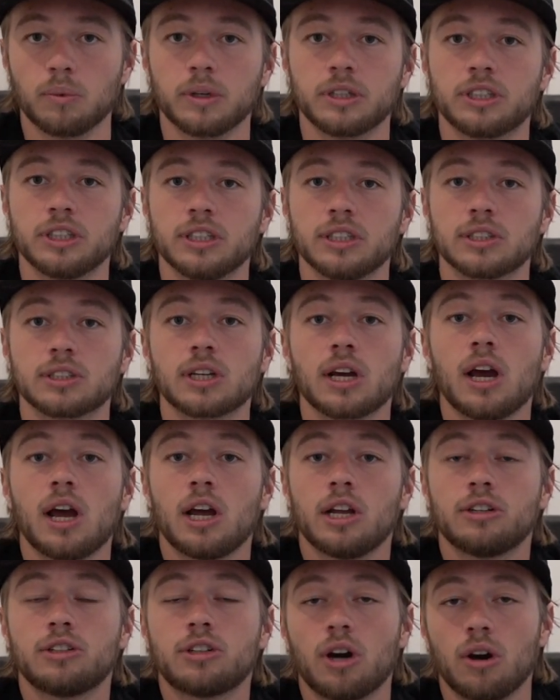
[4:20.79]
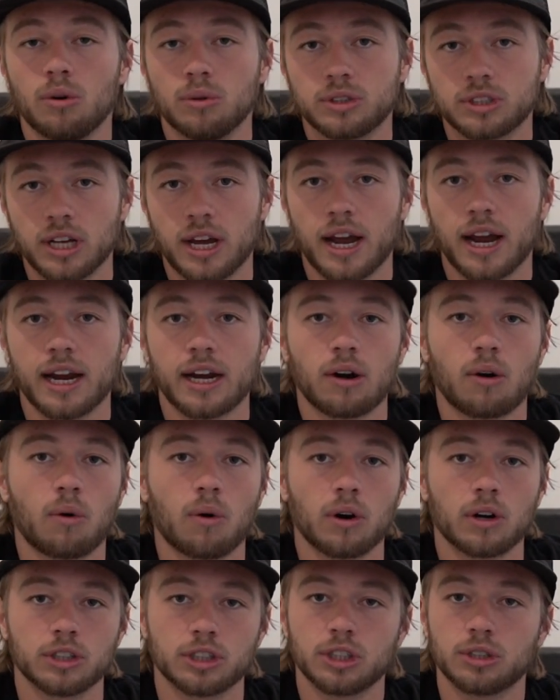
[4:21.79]
which is toe side
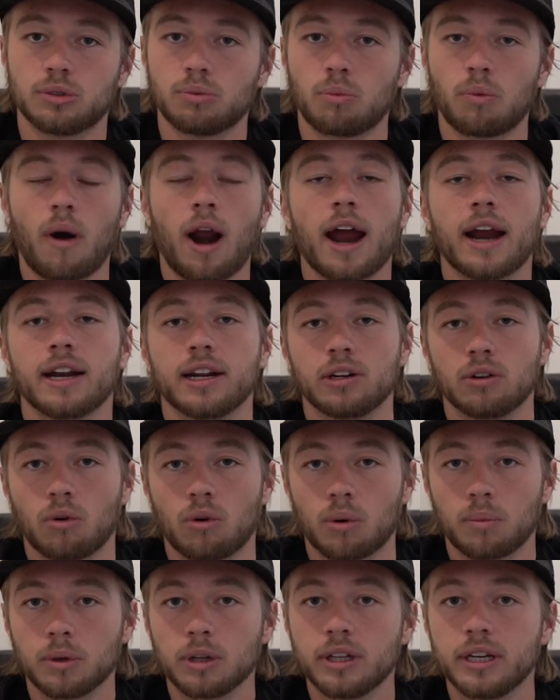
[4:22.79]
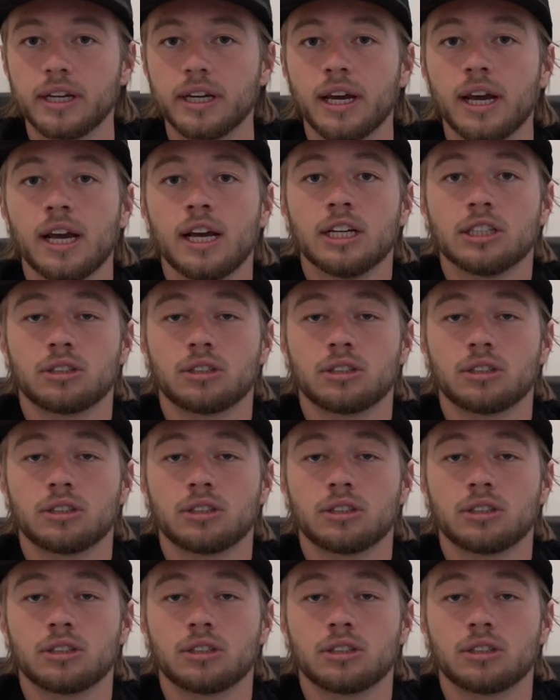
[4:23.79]
or just riding normally.